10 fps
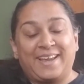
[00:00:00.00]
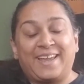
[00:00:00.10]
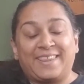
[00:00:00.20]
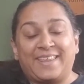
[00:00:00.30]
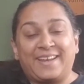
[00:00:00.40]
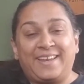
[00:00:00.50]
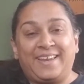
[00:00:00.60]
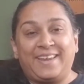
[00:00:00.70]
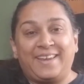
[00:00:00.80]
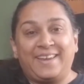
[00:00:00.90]
And then
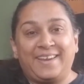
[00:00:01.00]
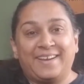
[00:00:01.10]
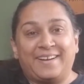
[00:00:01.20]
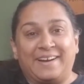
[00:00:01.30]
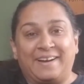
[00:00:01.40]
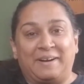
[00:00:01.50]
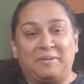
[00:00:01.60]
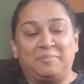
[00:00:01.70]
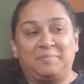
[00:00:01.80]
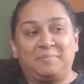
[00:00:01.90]
he
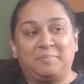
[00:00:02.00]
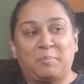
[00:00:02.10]
um,